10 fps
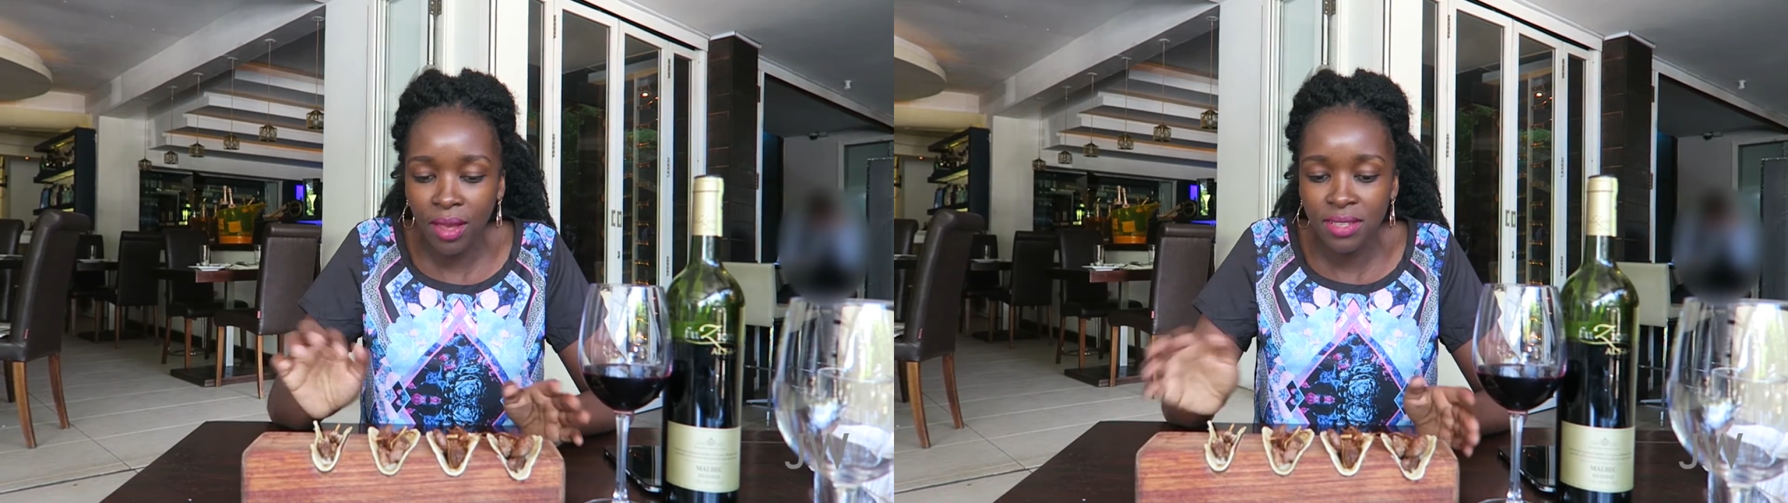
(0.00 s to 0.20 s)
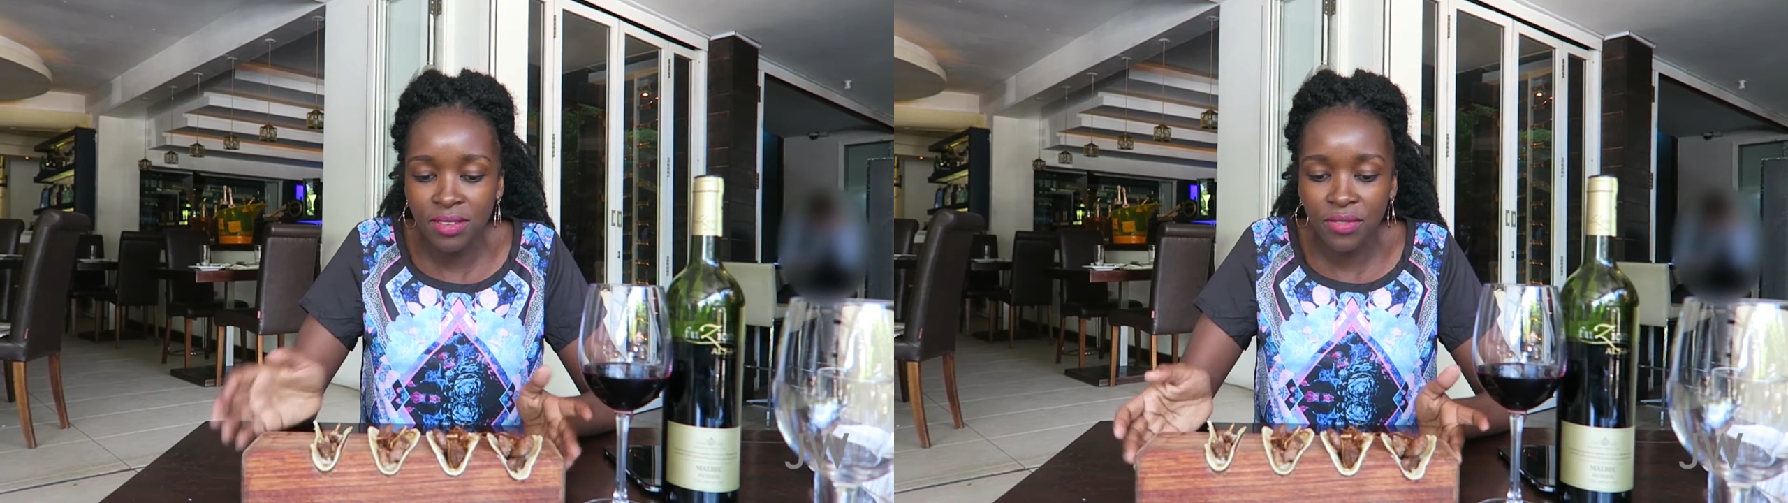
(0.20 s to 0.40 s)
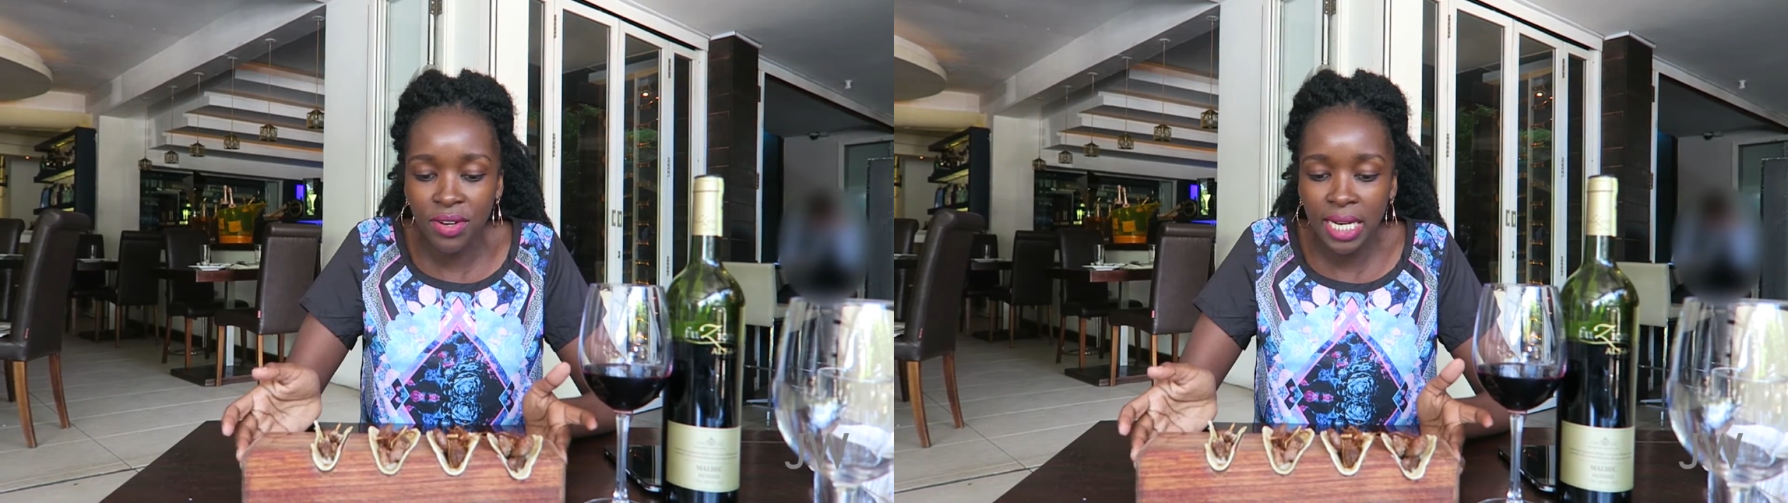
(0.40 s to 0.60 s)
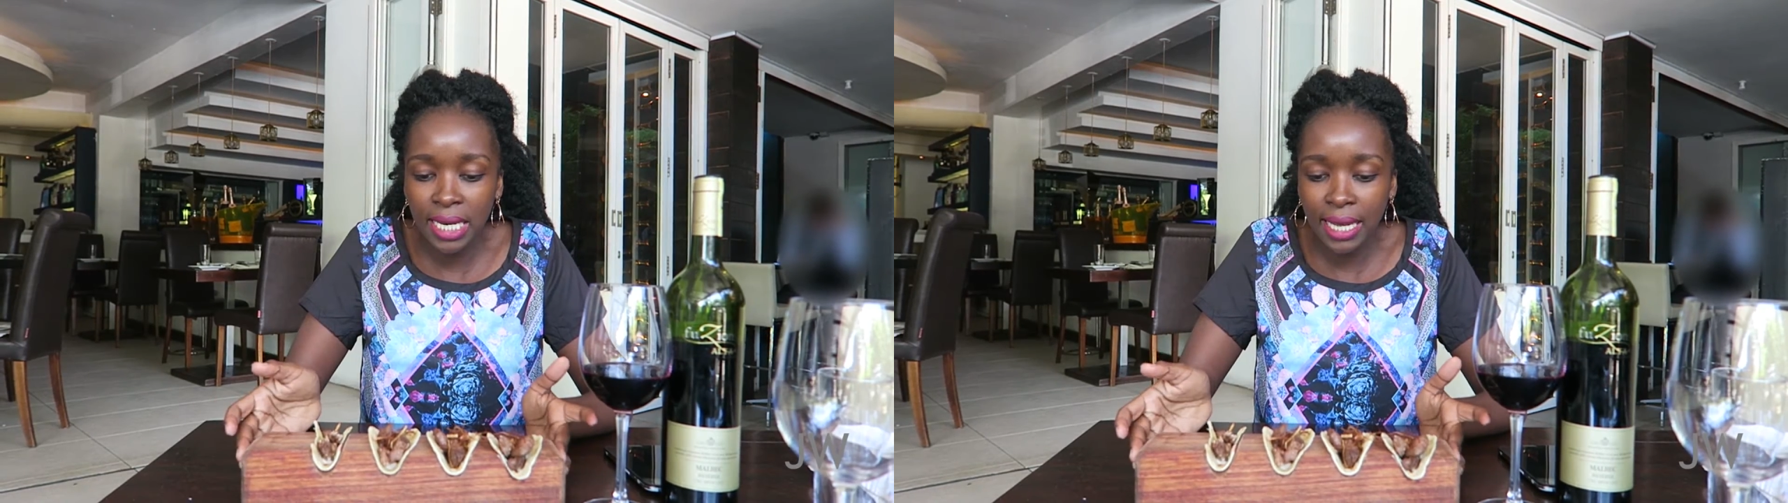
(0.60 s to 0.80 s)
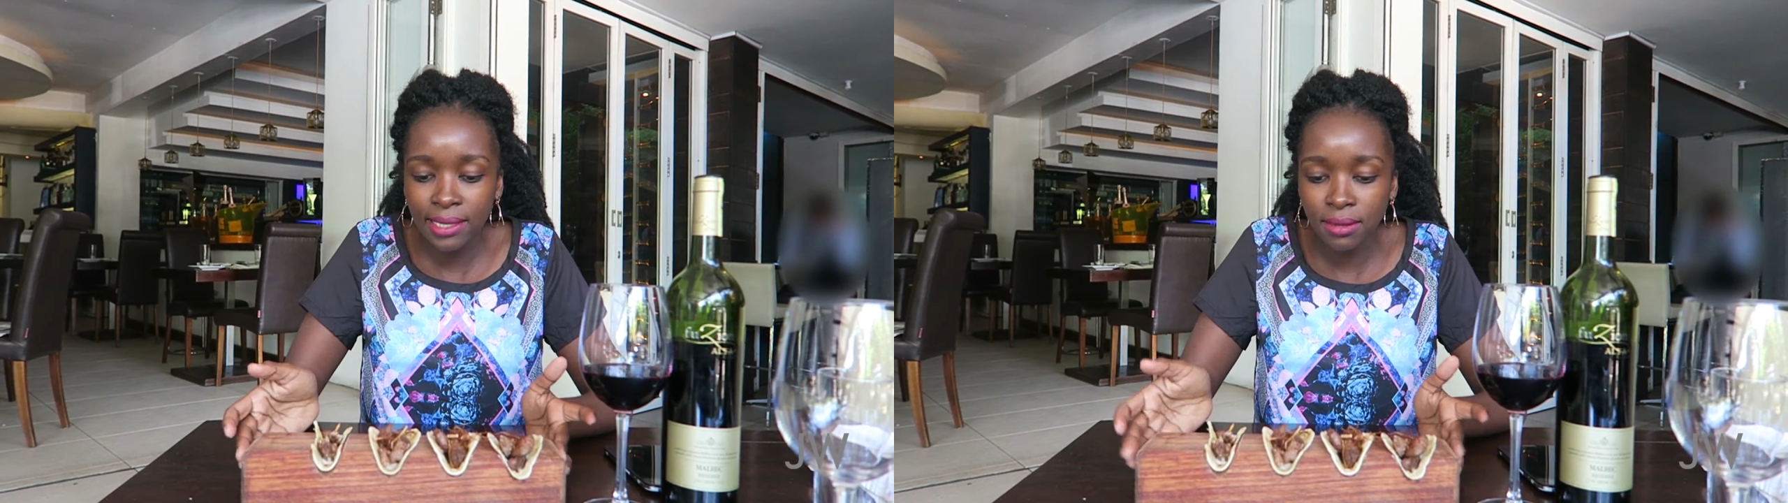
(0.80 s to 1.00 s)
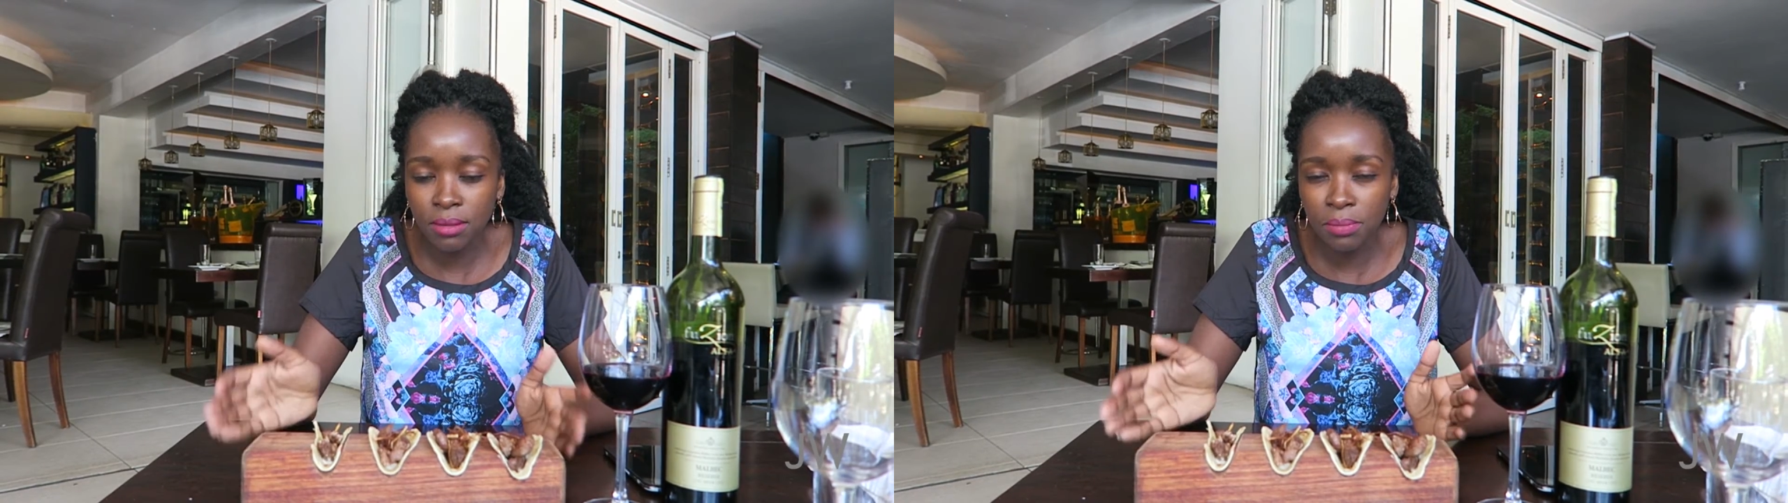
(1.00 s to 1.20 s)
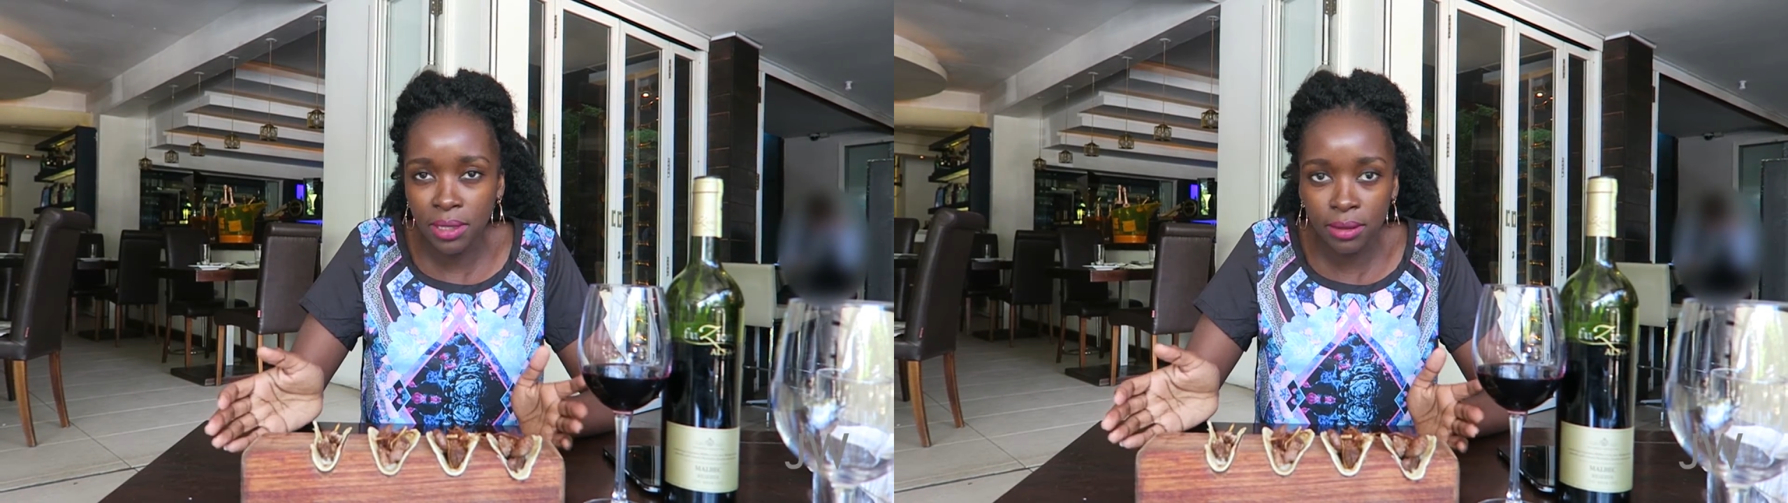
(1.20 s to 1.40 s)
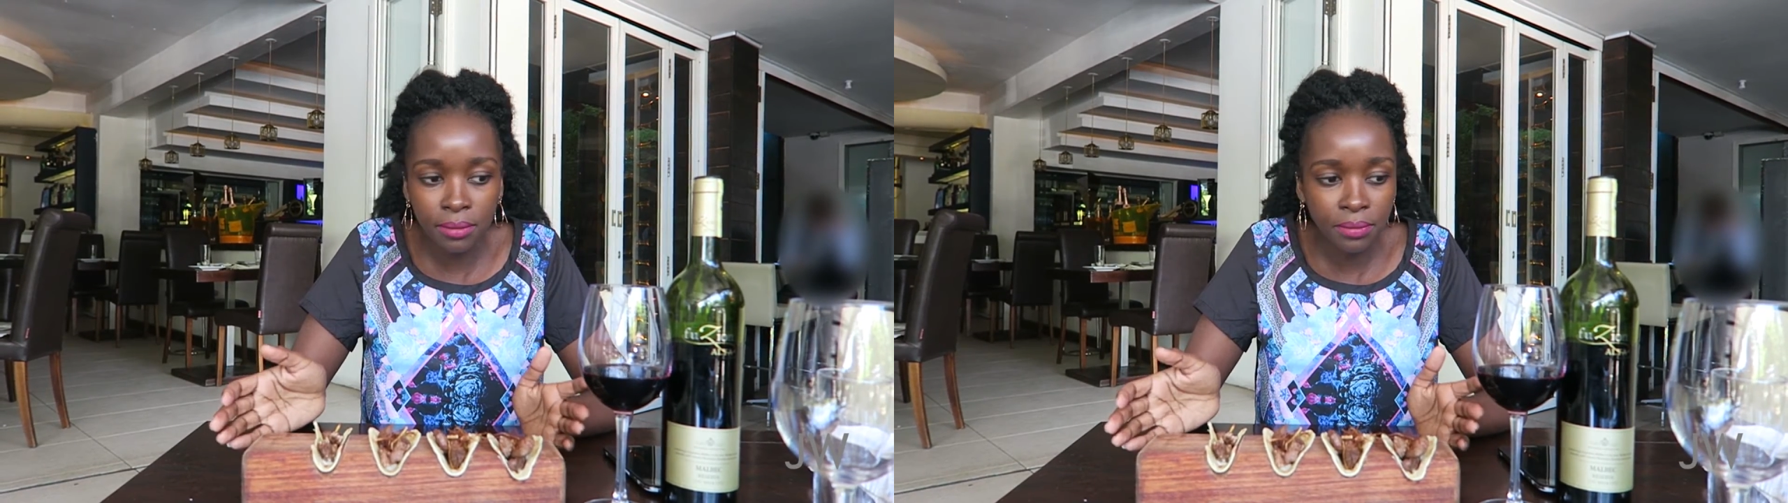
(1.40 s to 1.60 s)
is a very light
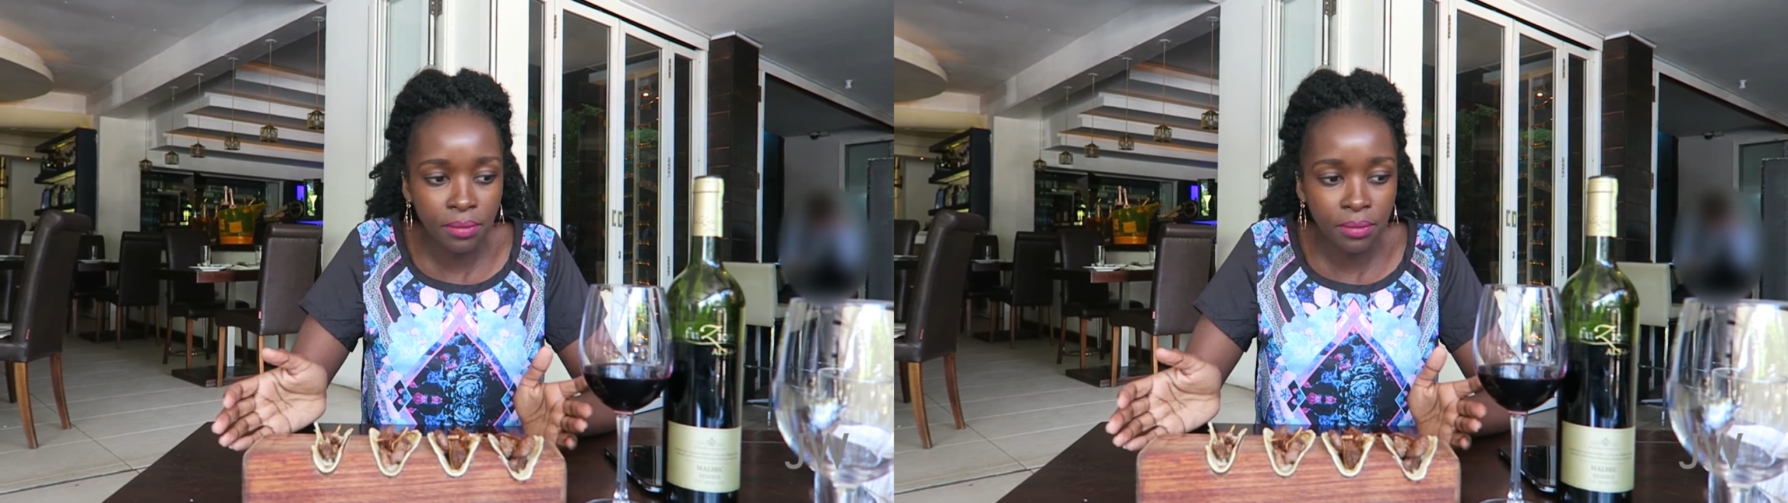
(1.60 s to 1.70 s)
meal,